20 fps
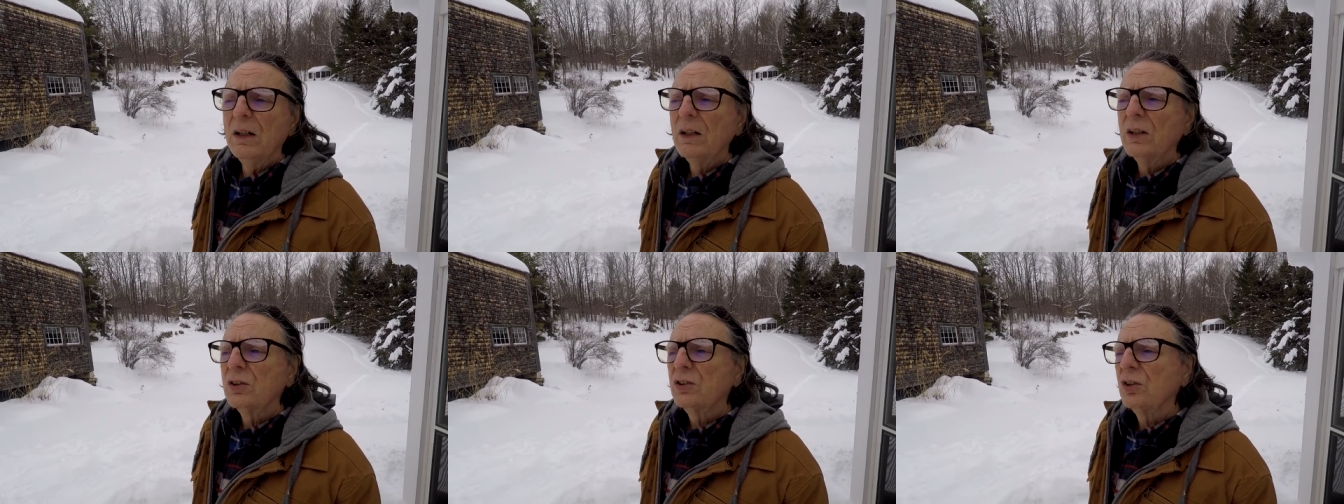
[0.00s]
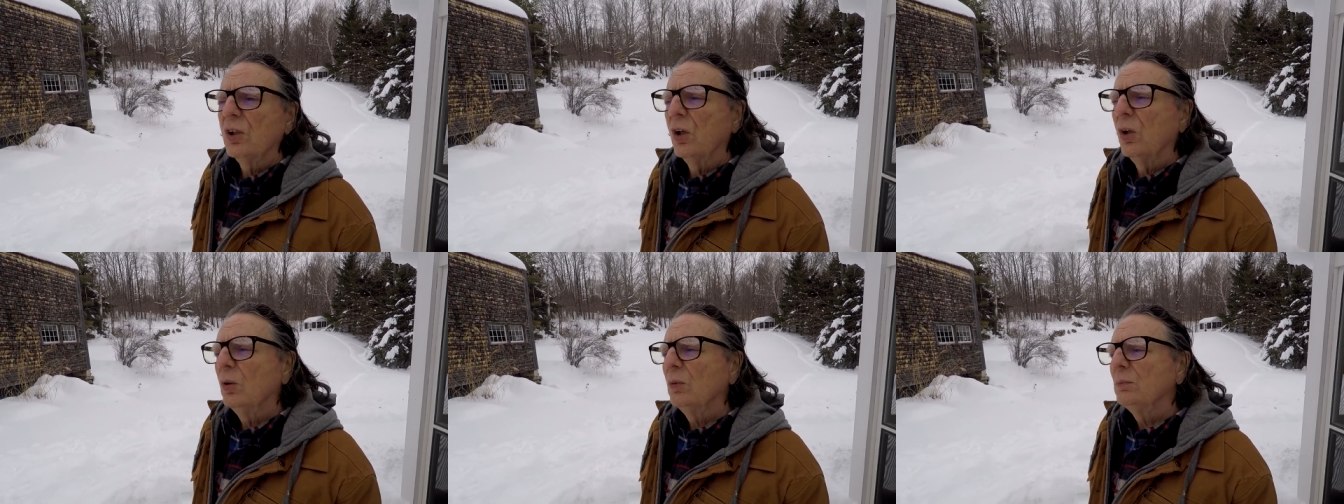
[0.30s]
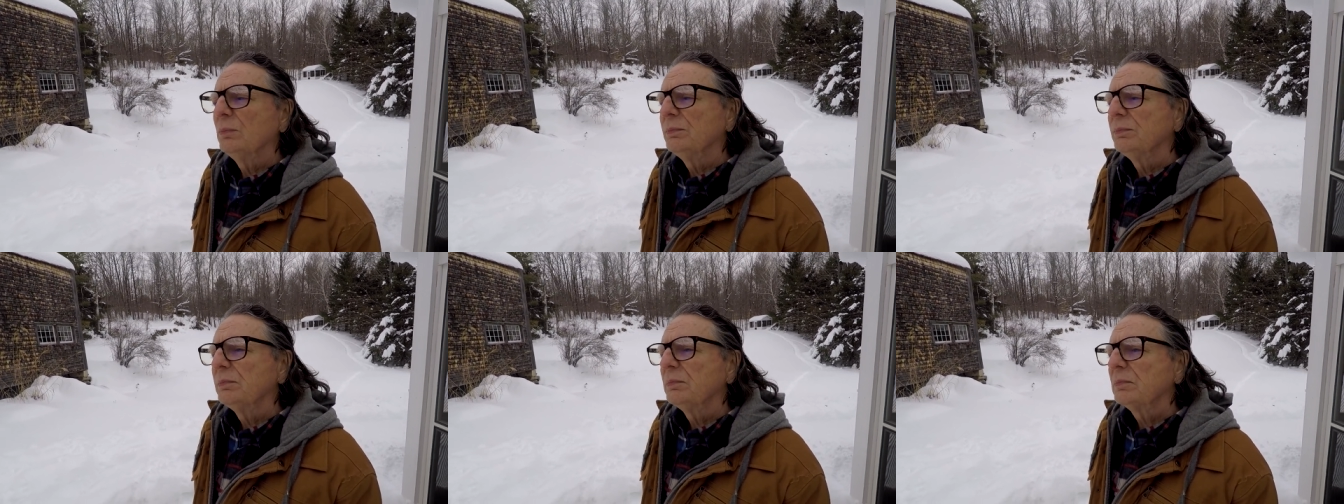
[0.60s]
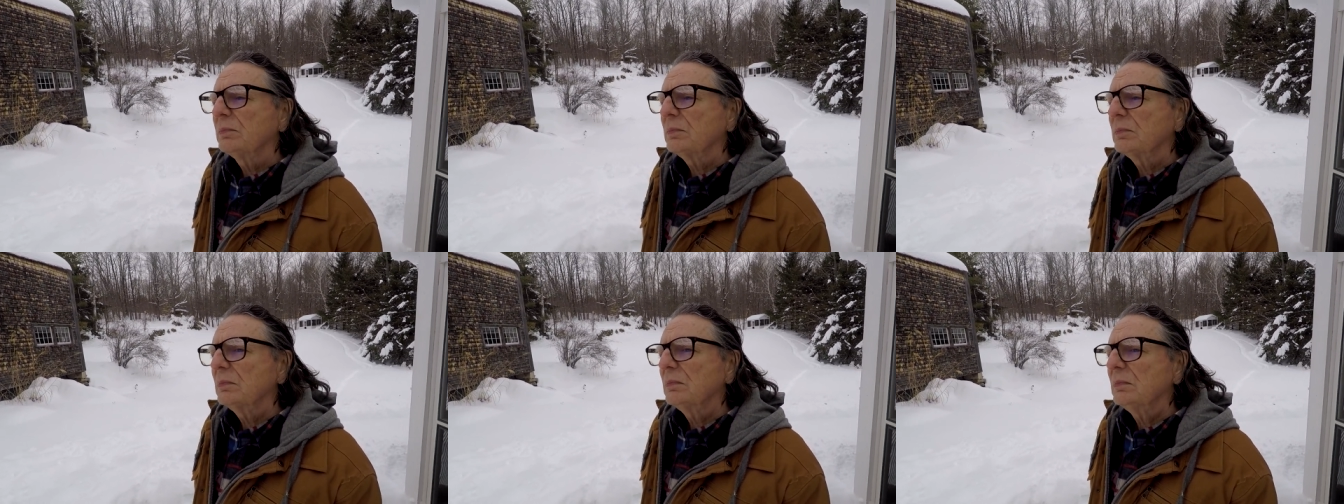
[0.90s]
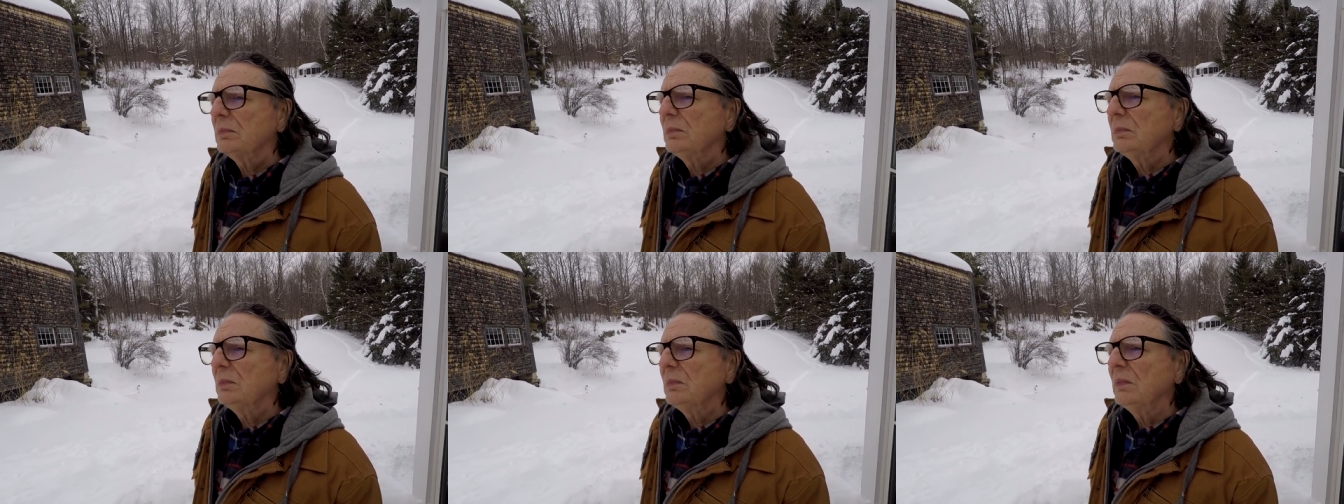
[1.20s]
So,
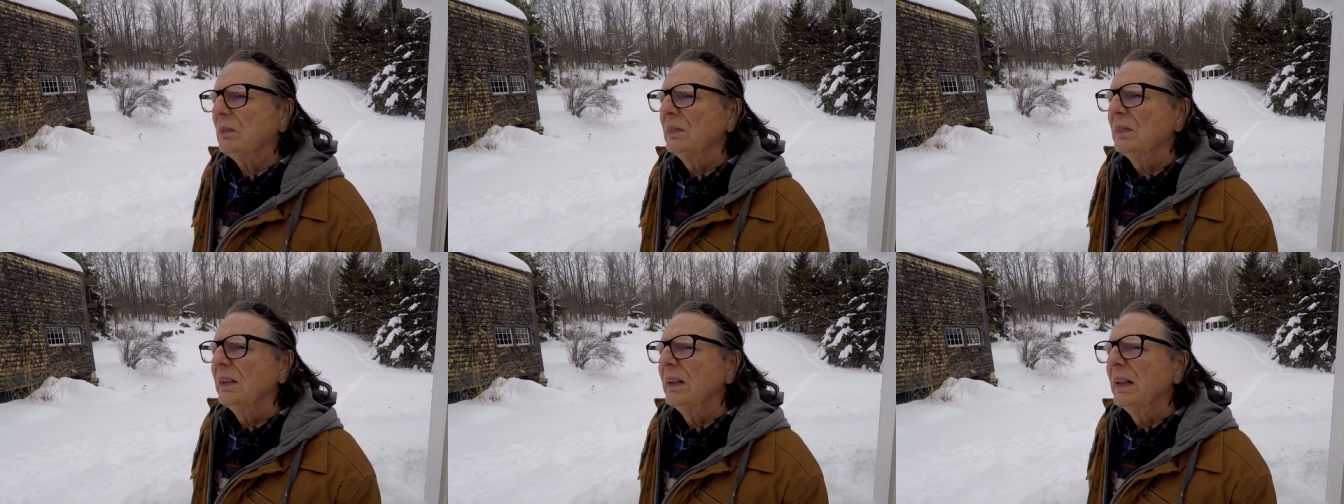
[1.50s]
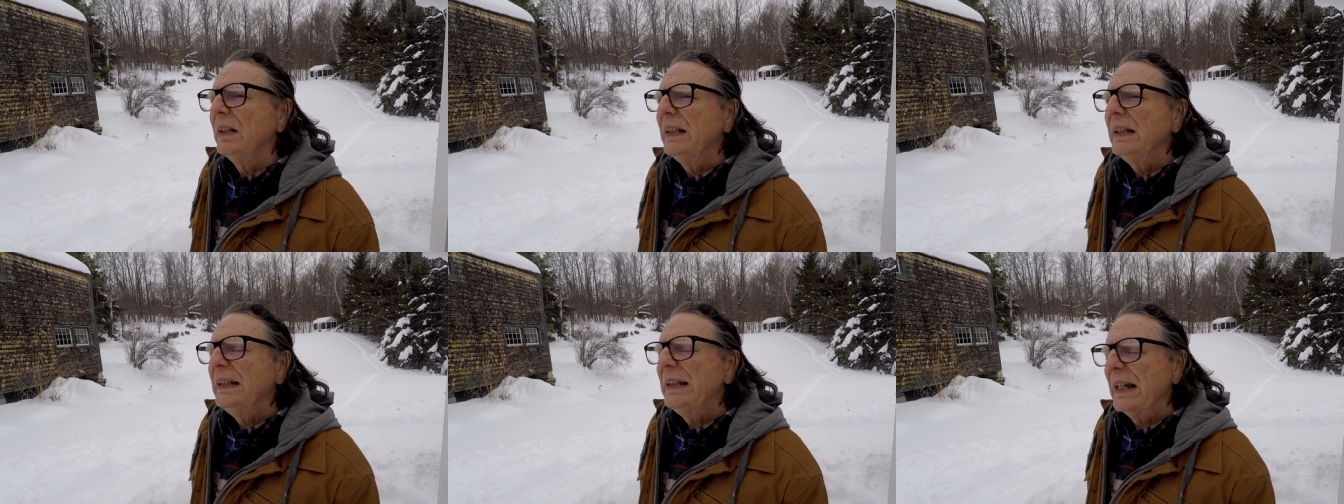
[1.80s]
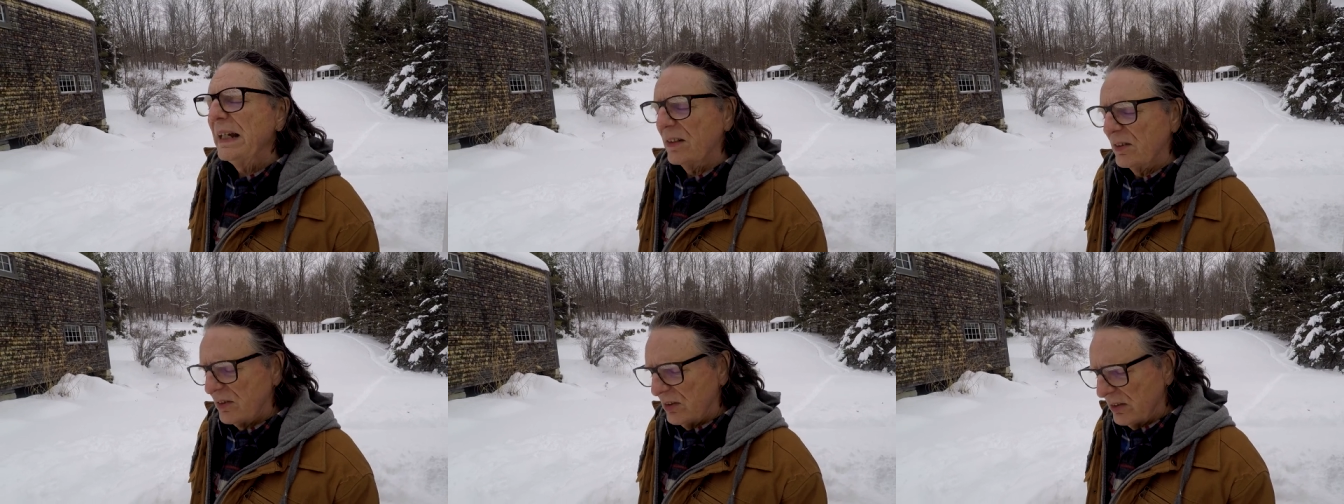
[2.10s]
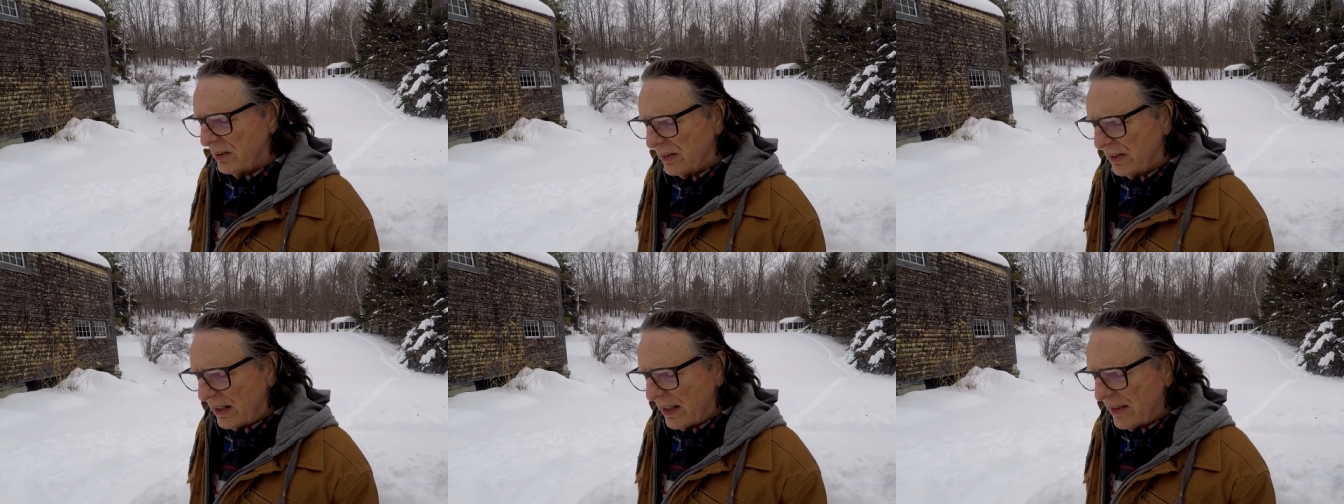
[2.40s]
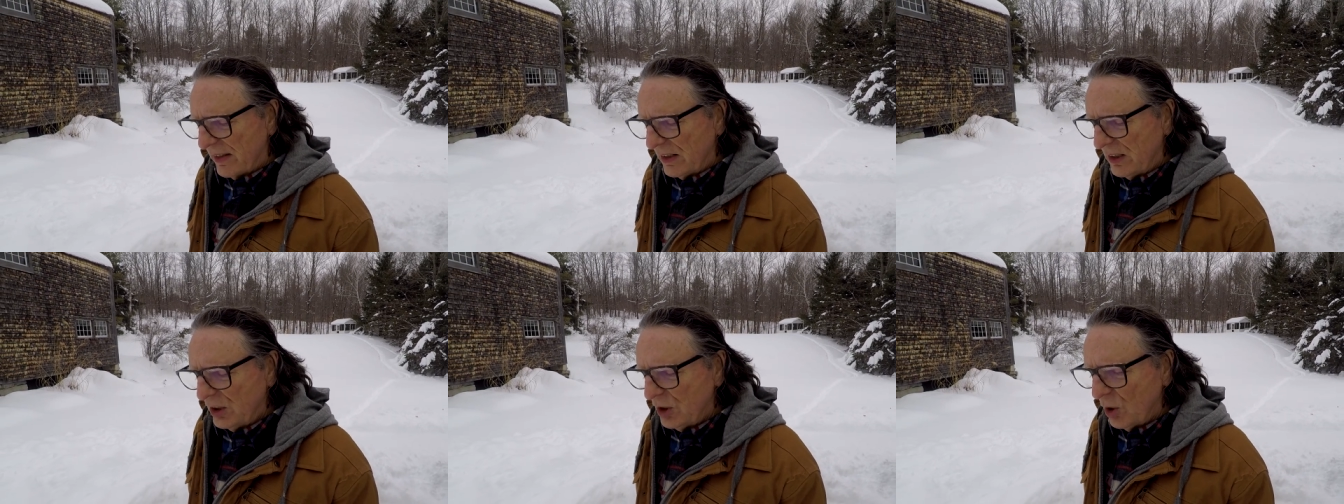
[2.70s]
yes,
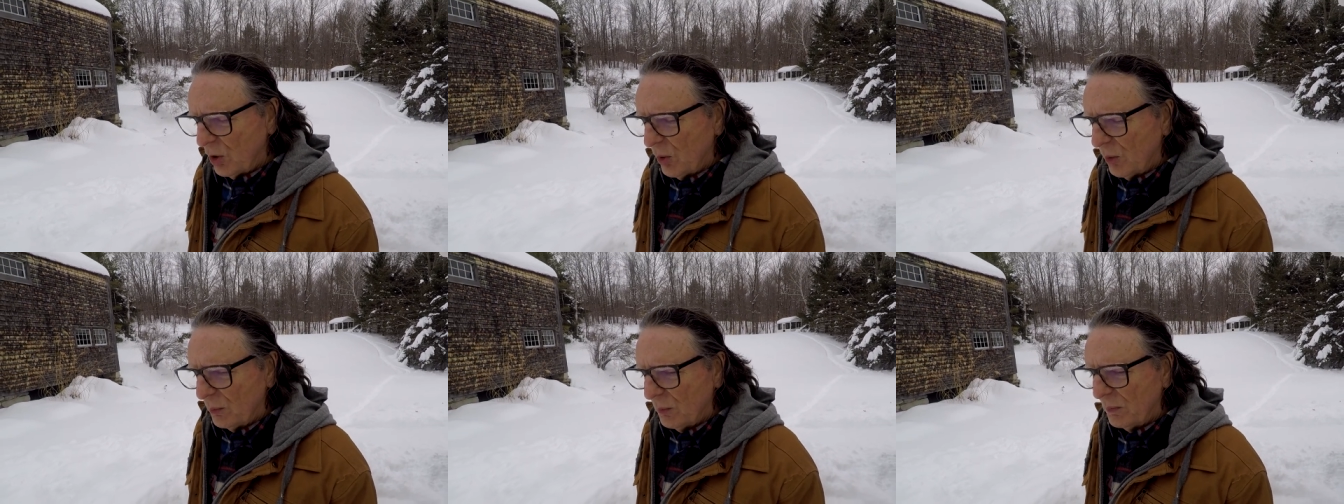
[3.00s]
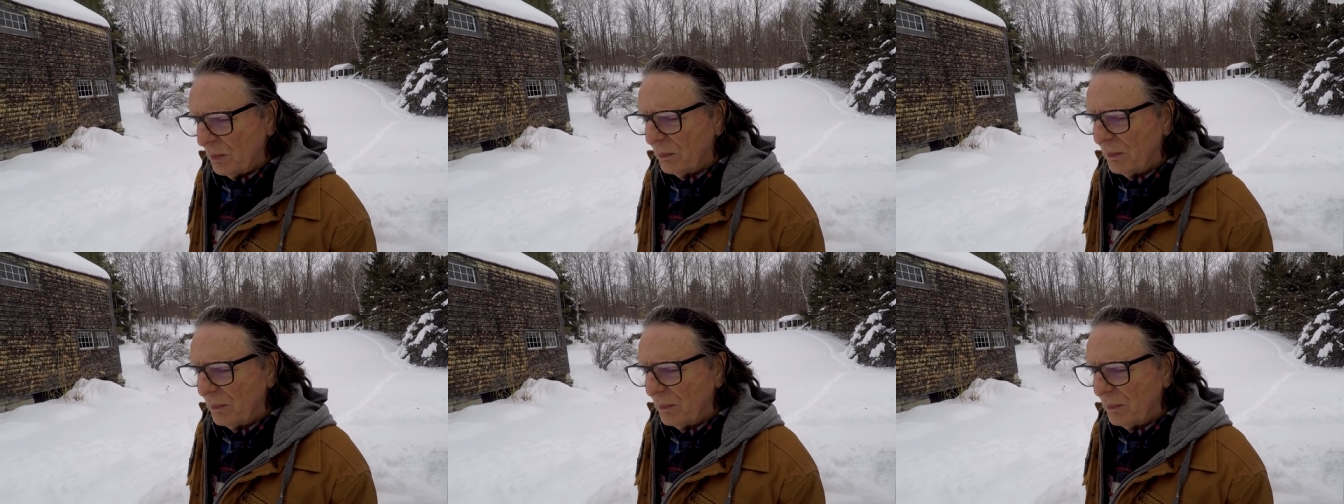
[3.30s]
you know,